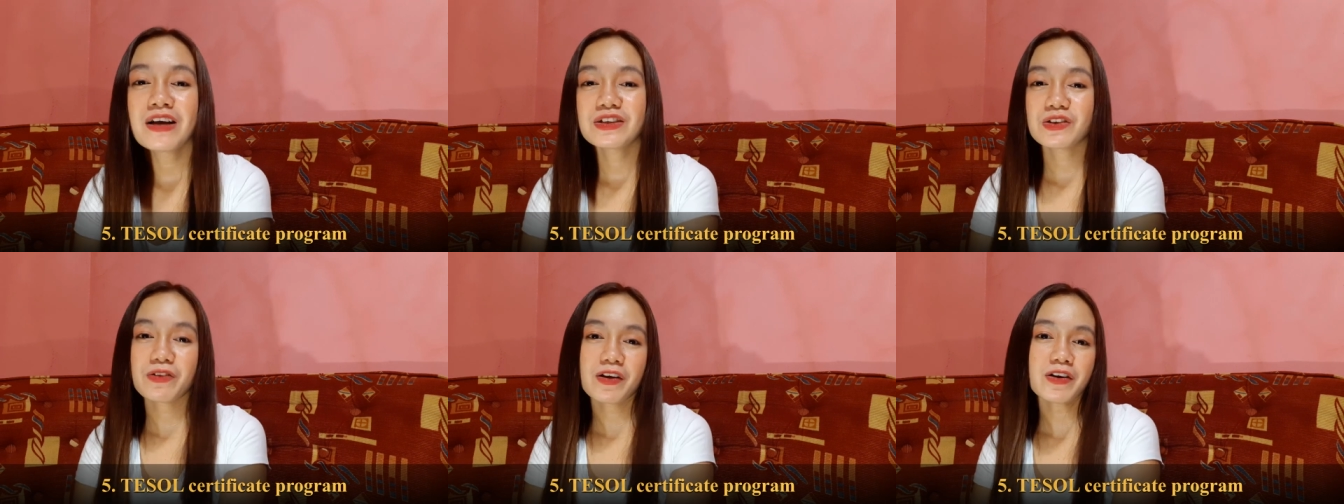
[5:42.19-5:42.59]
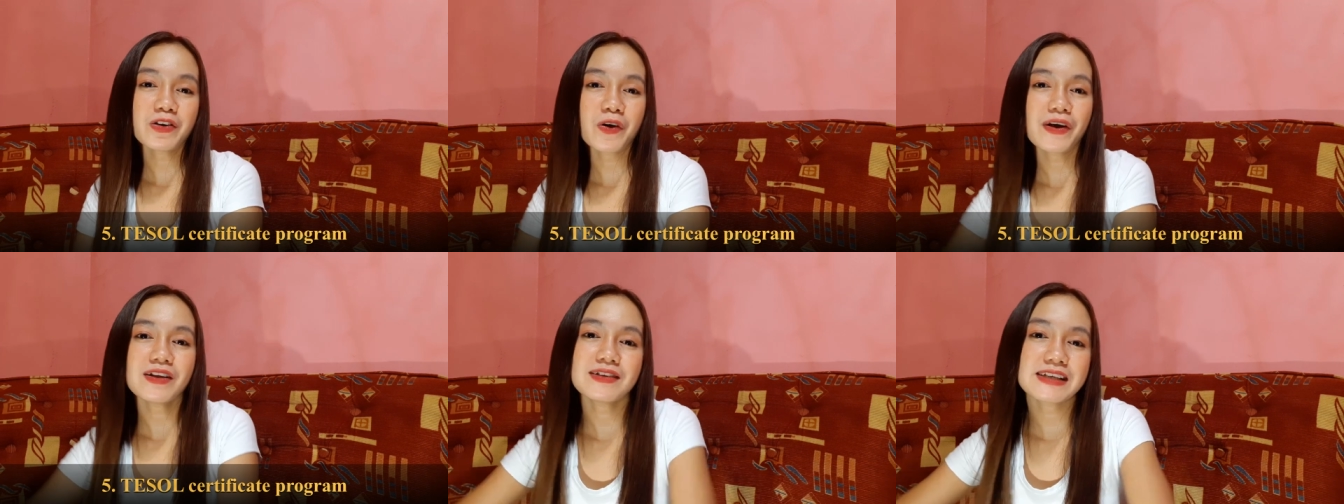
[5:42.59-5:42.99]
So they're
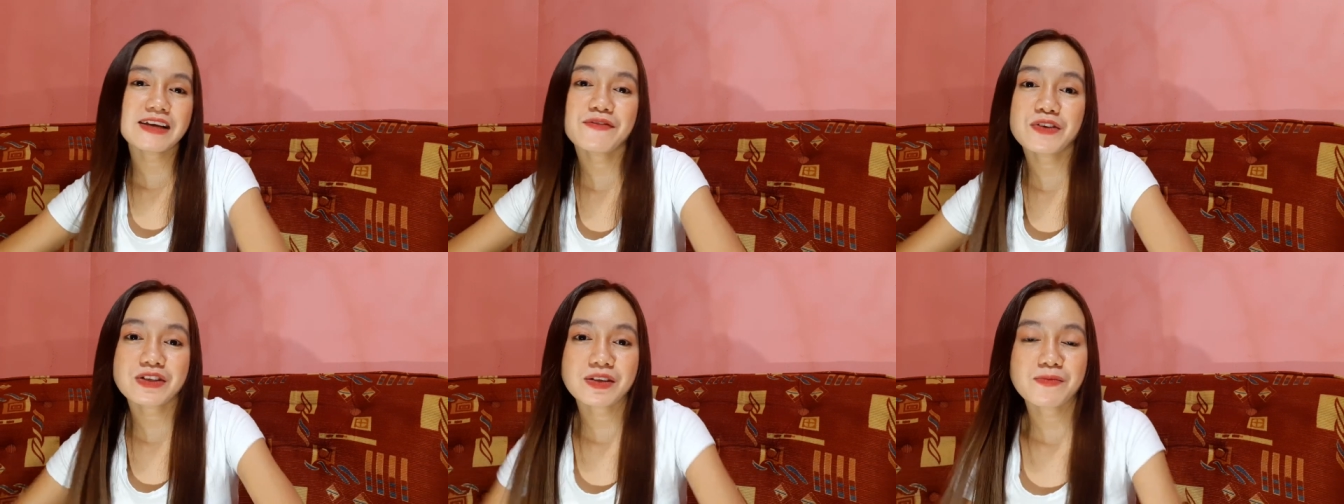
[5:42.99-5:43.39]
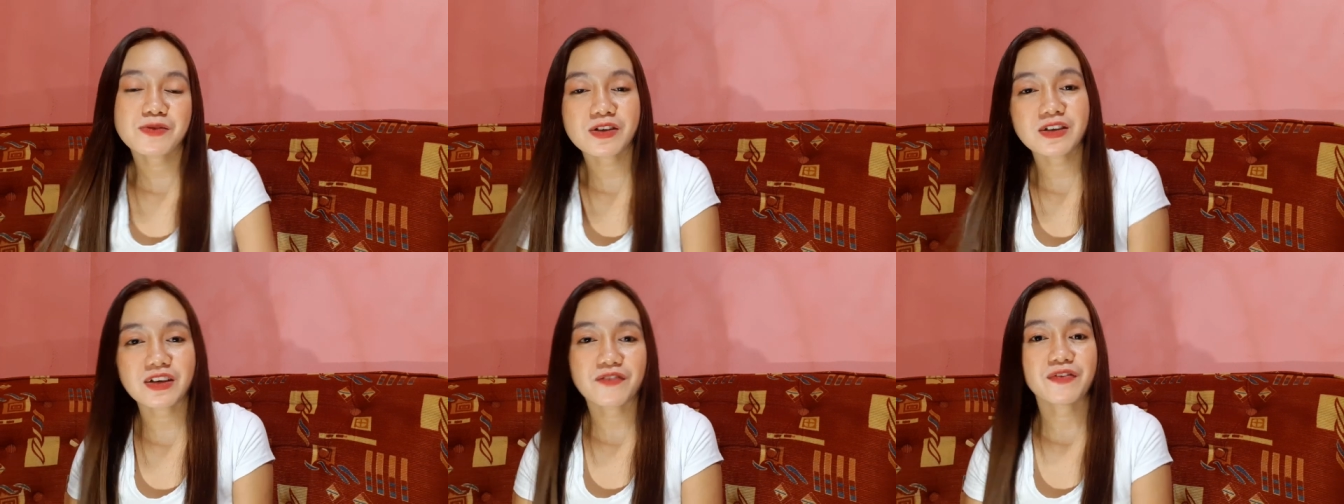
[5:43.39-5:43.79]
going to give you some
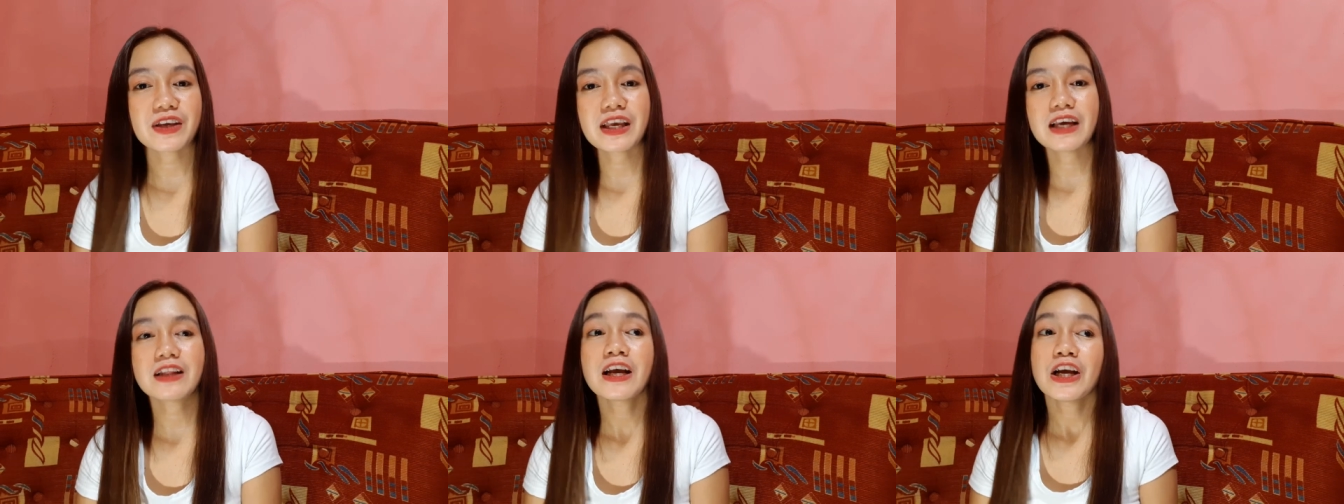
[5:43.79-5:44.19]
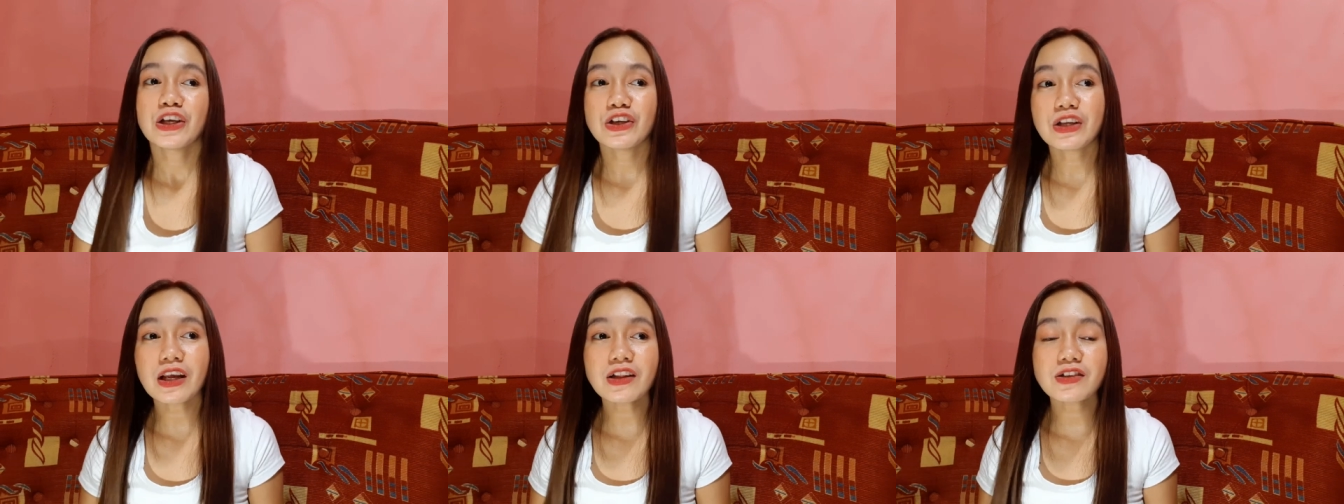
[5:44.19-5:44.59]
certificate.
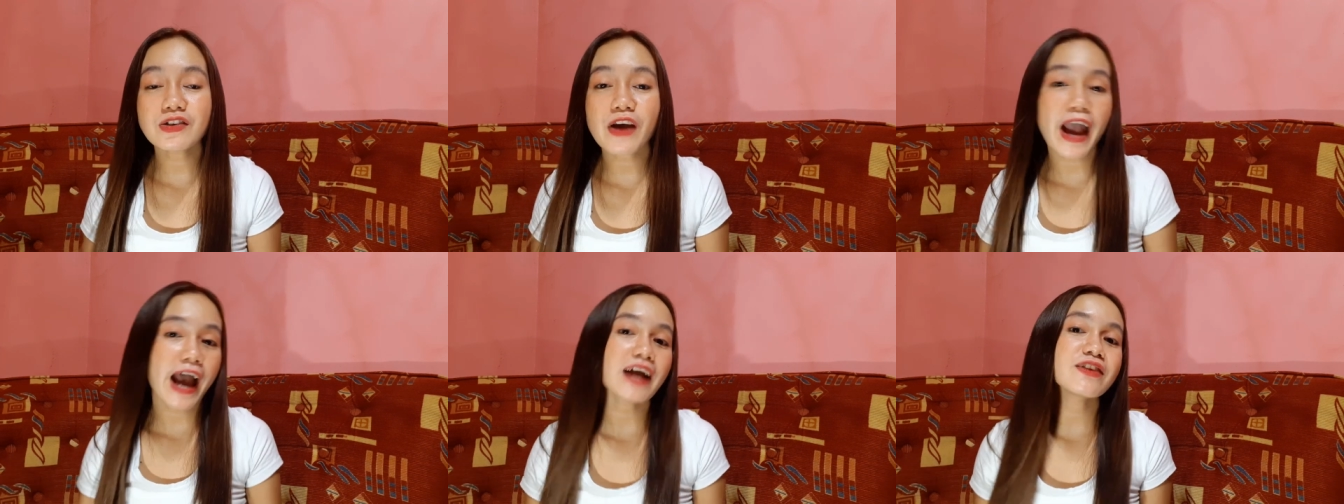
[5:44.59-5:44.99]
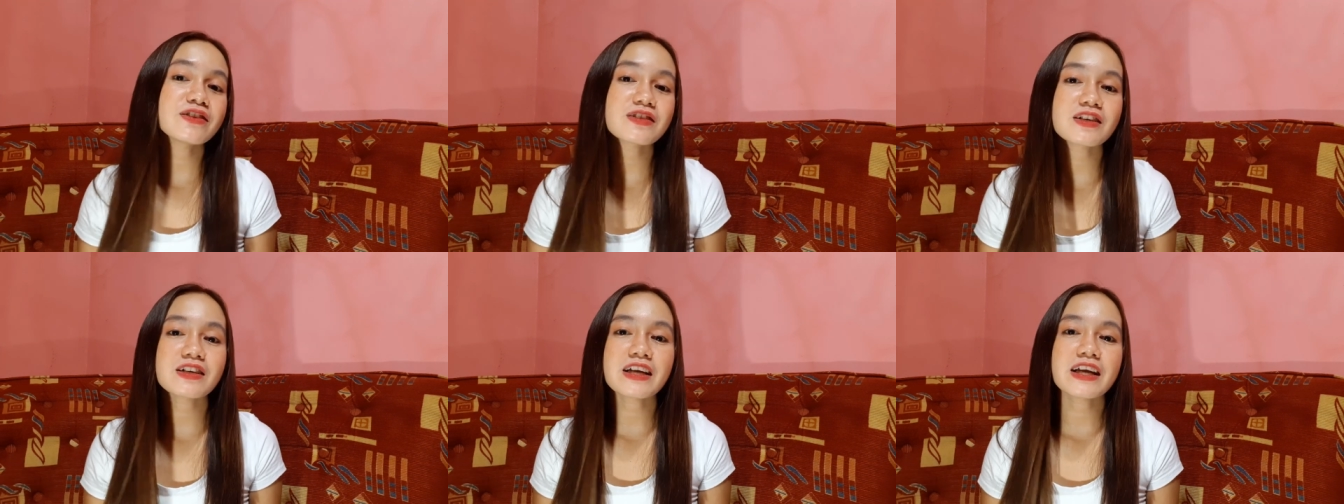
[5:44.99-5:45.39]
You need to
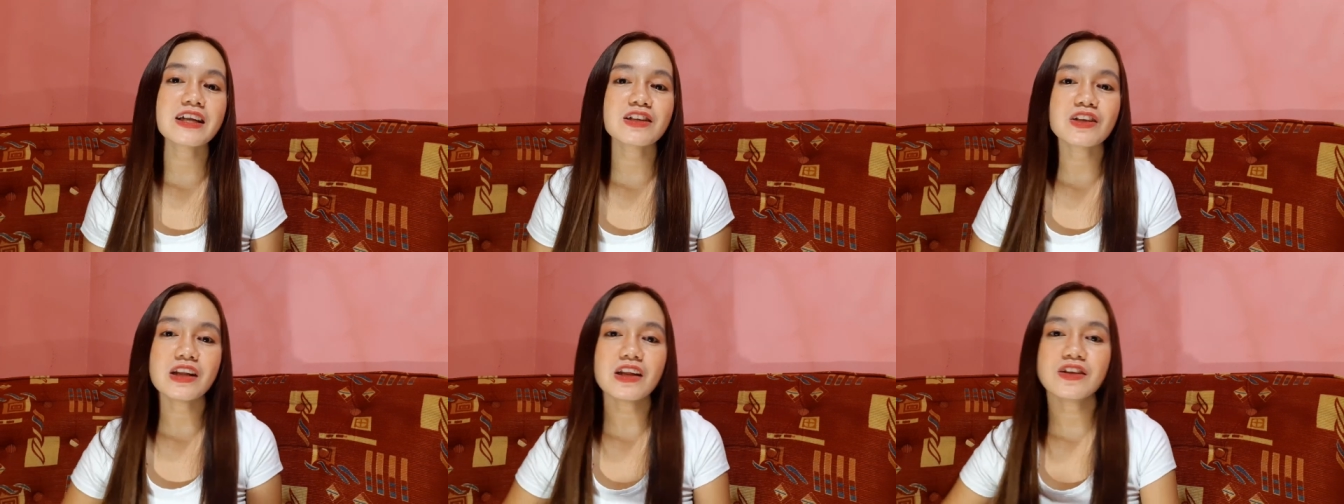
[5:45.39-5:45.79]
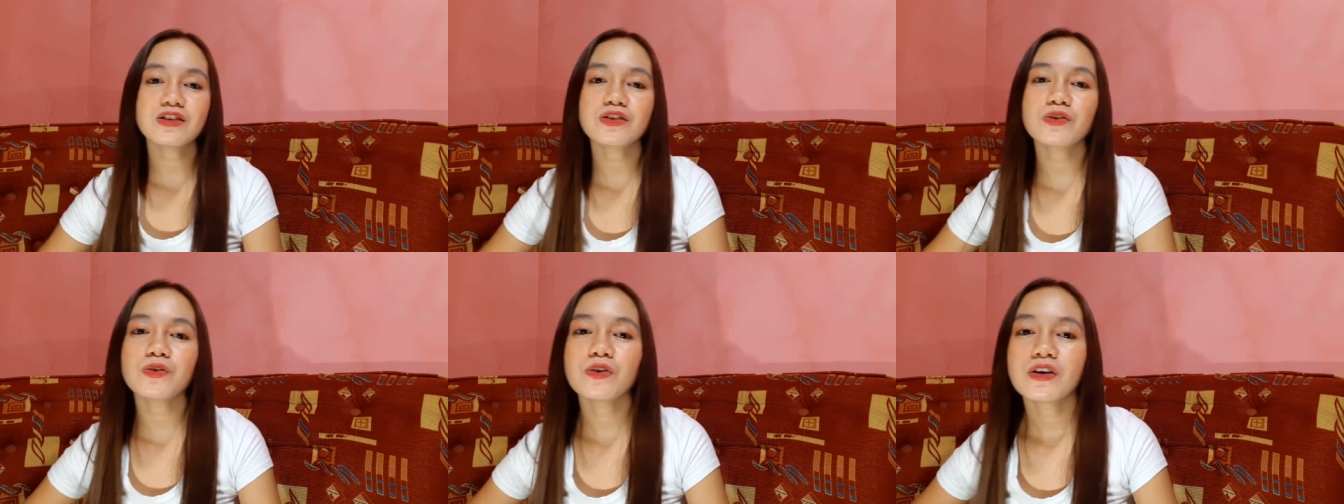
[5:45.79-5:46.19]
answer it, you need
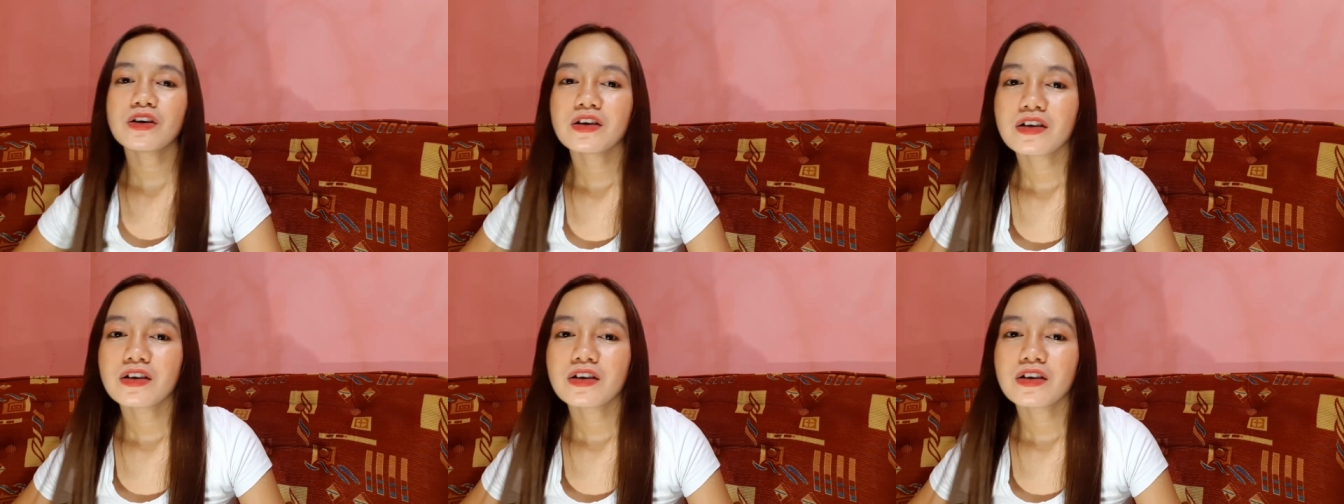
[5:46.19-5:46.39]
to,